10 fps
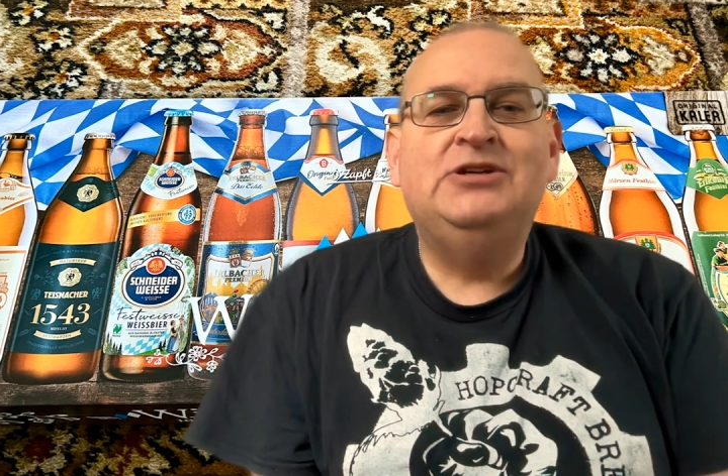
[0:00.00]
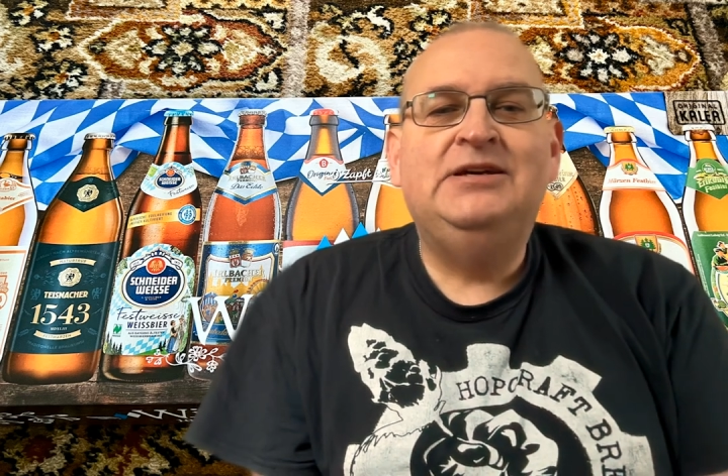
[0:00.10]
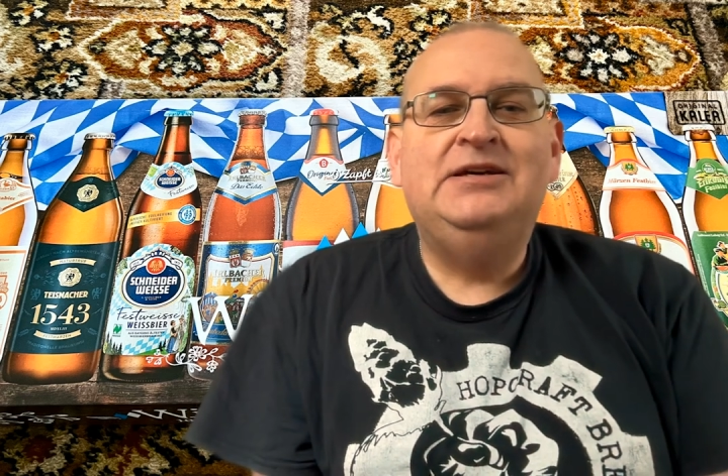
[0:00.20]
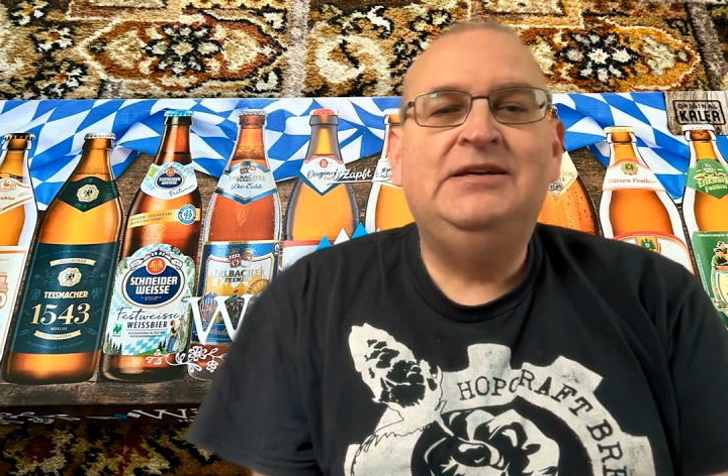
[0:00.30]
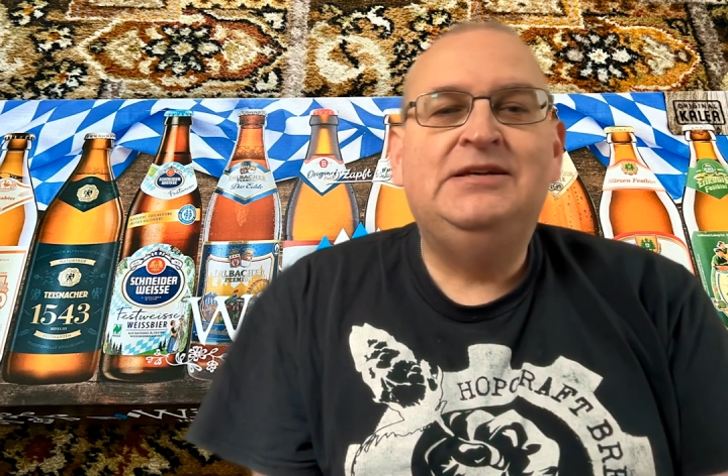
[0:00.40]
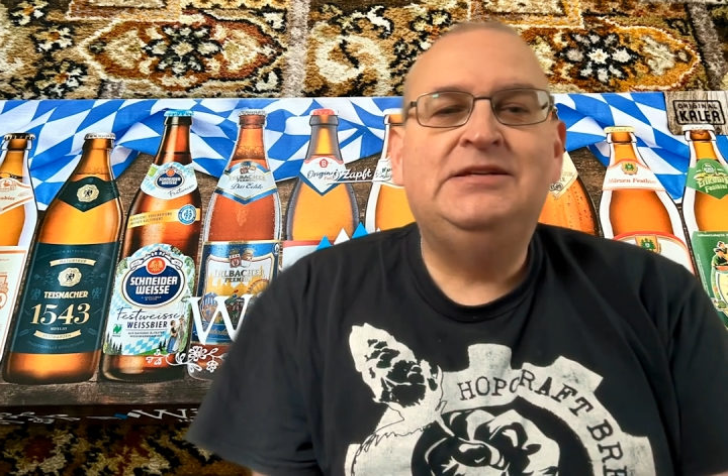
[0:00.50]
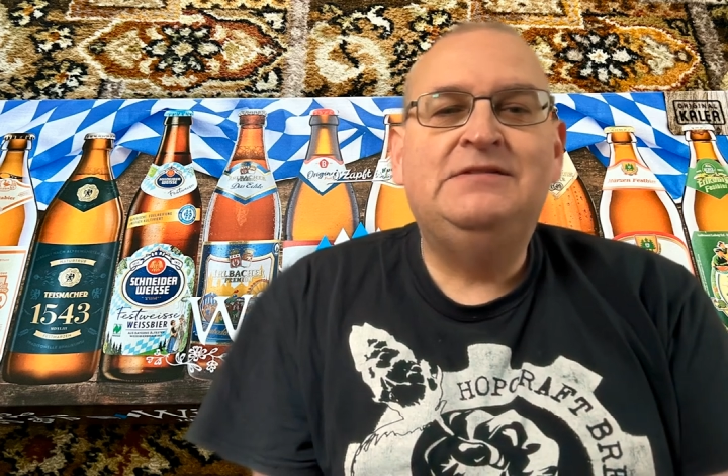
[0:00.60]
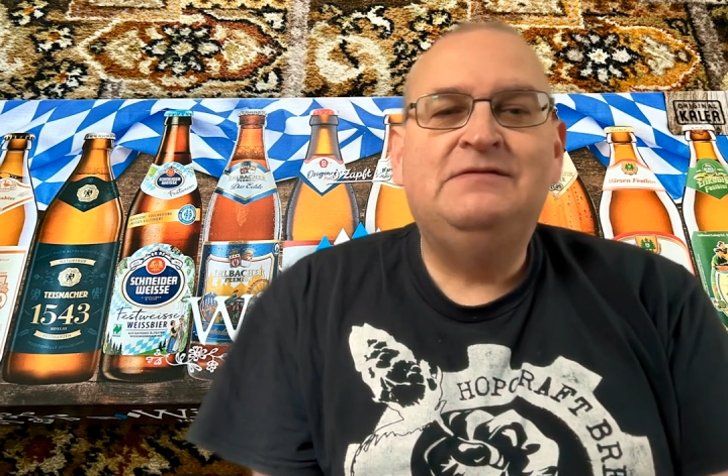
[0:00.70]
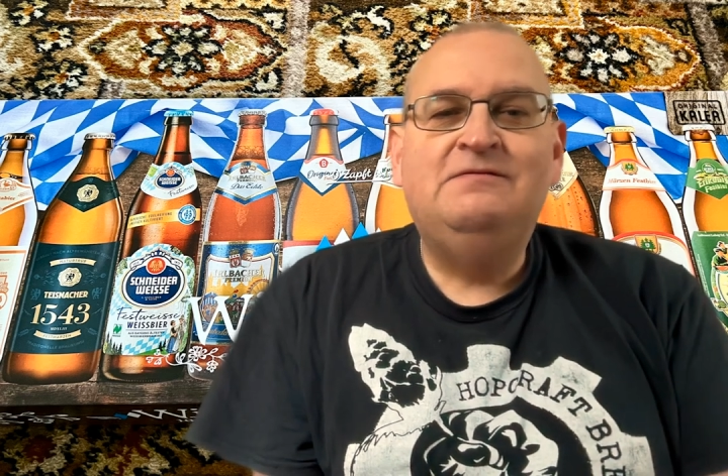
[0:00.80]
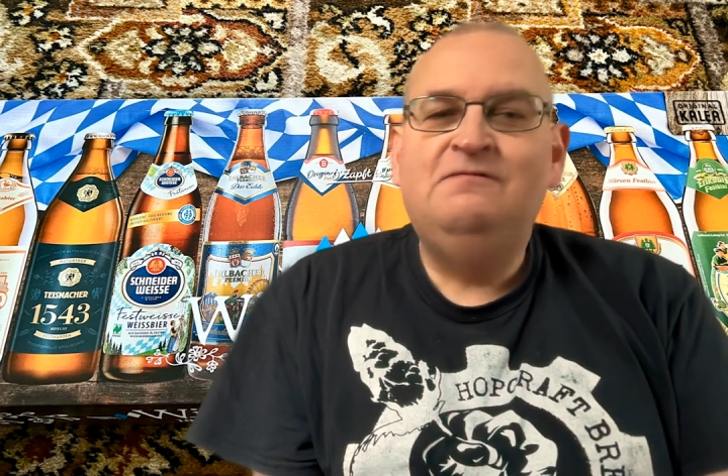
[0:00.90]

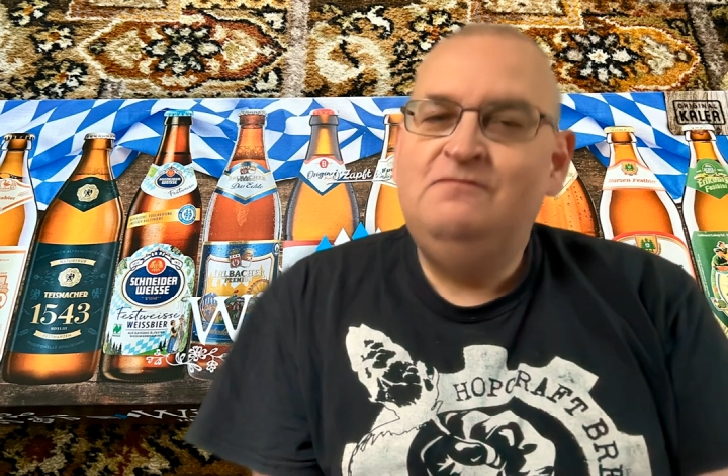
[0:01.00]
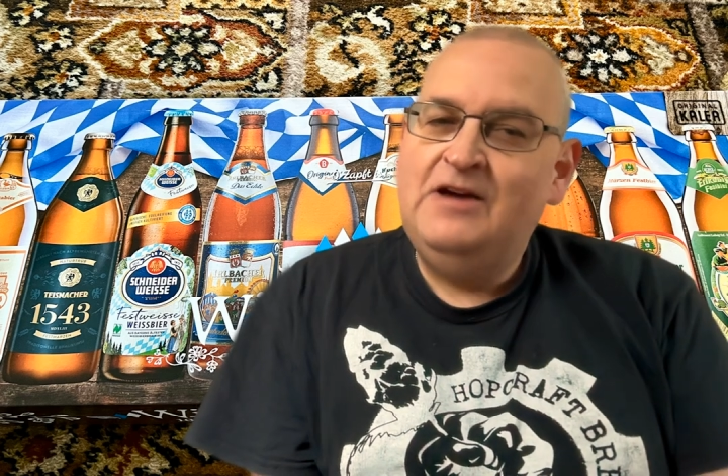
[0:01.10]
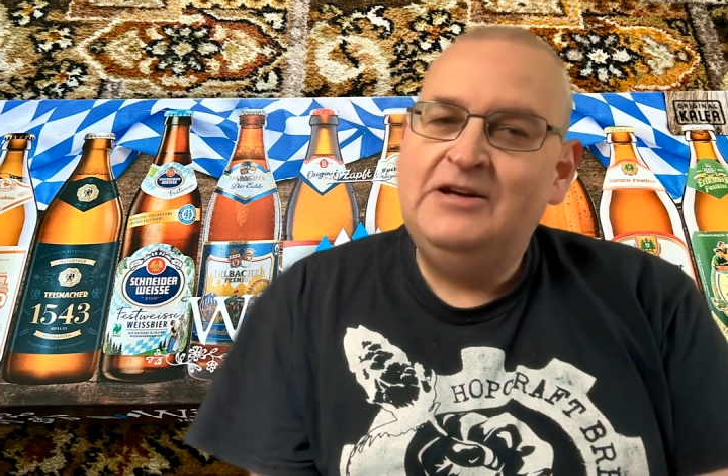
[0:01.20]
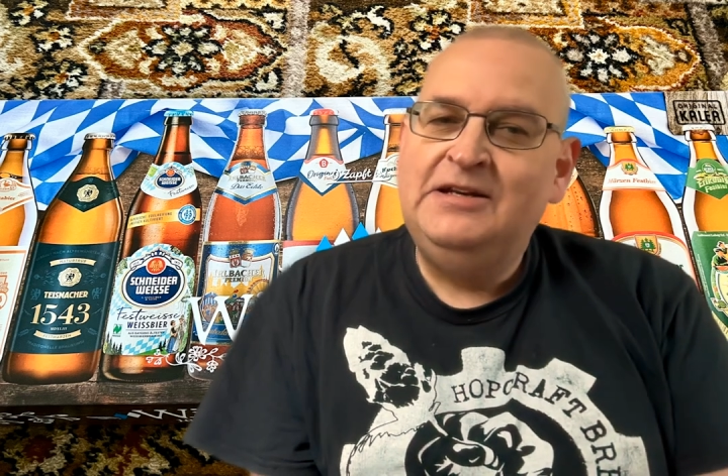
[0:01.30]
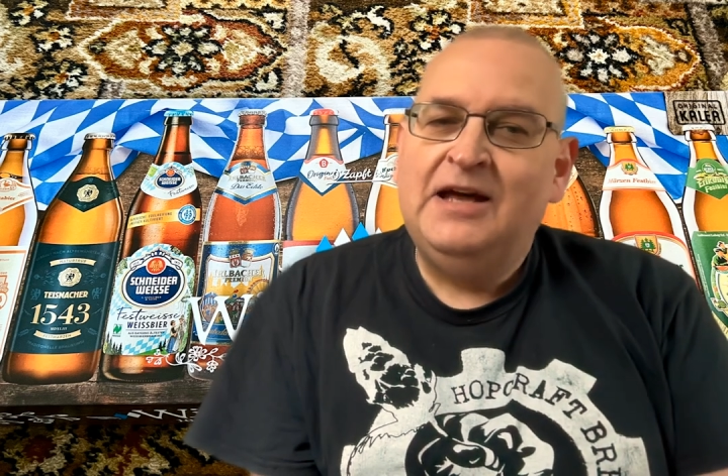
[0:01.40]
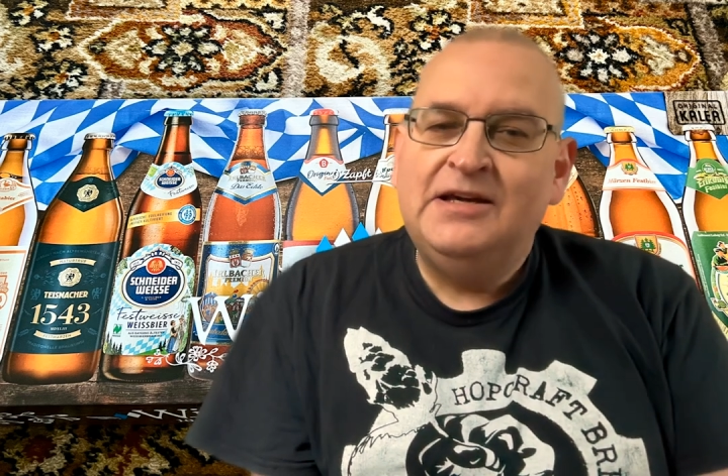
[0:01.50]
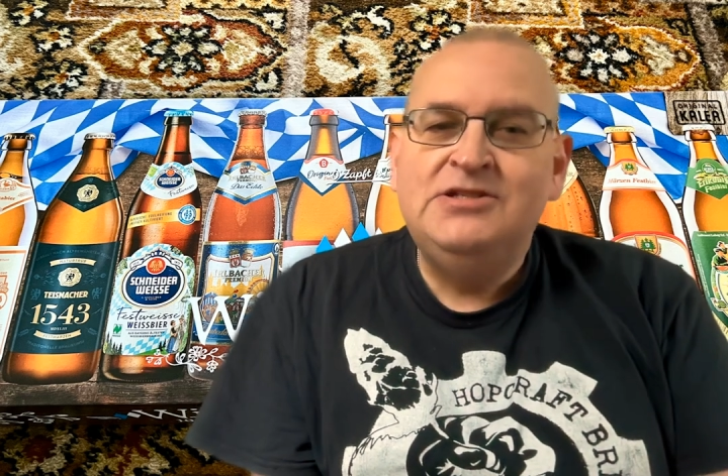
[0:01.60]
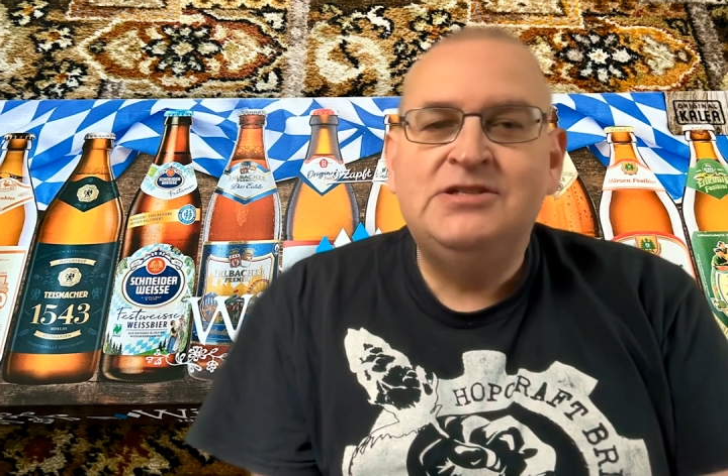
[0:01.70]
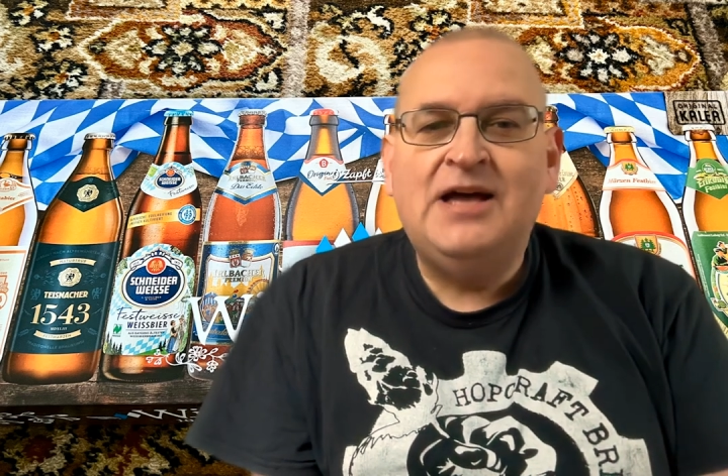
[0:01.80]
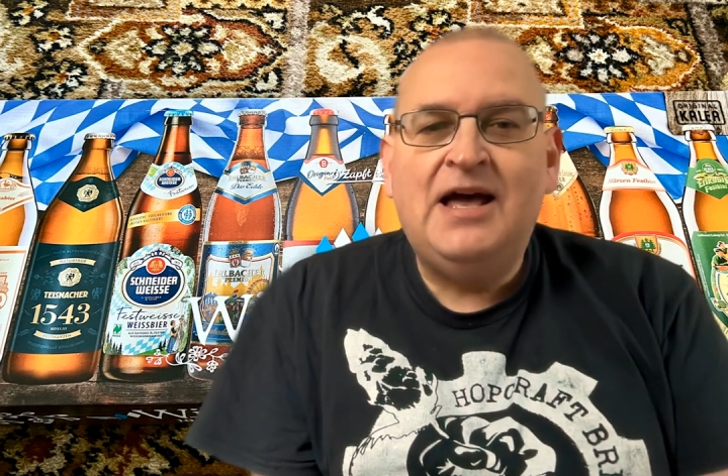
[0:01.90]
is very nice,